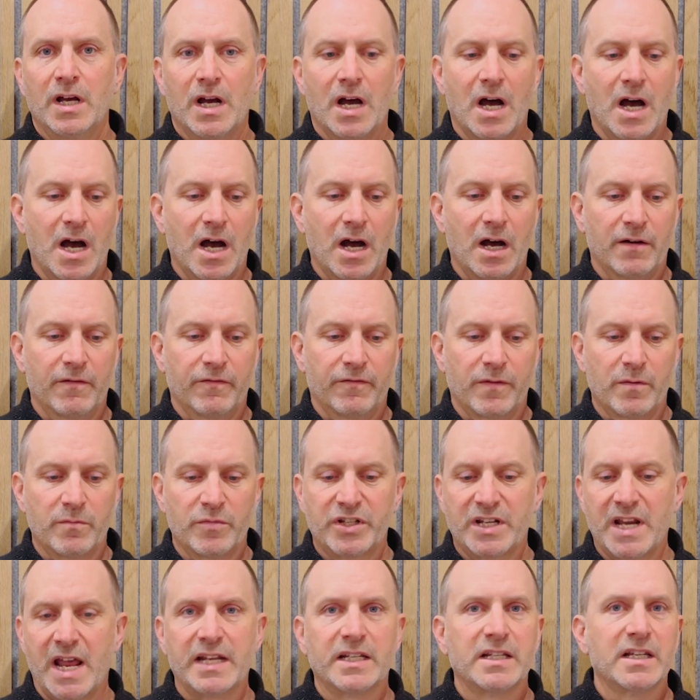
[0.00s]
from
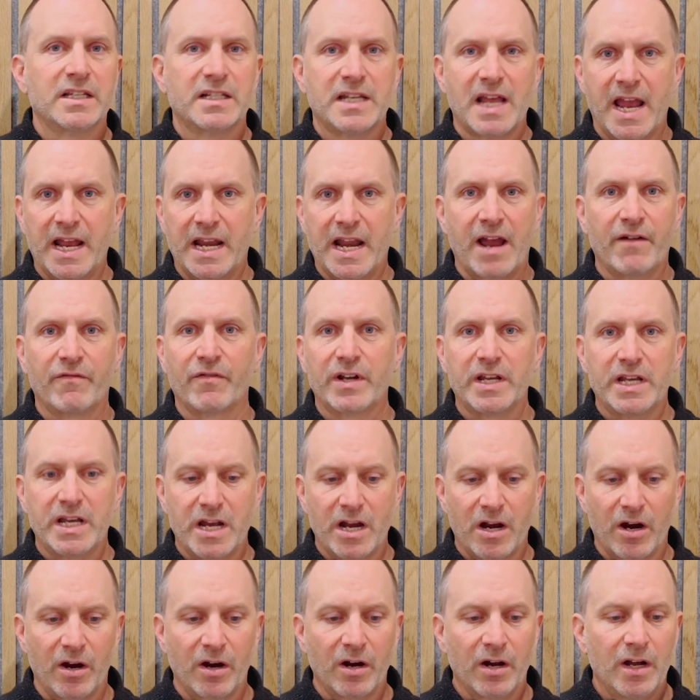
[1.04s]
state to state every
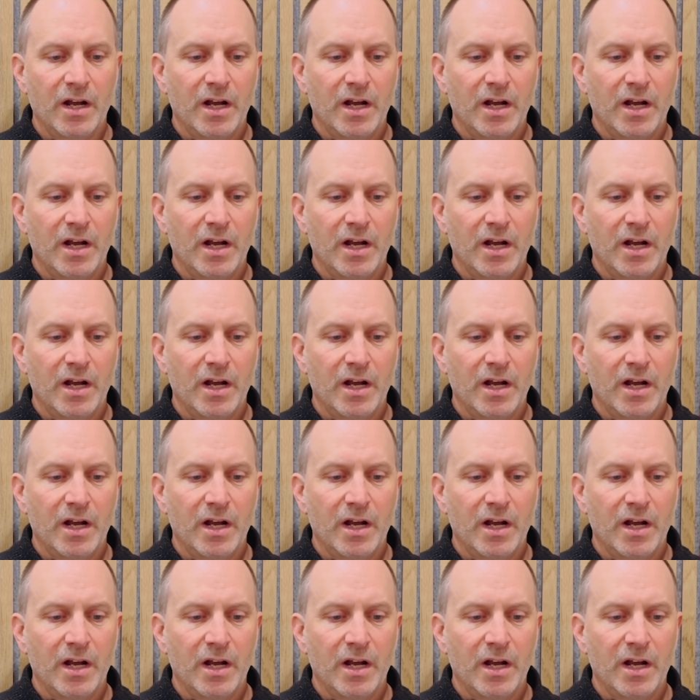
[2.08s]
year.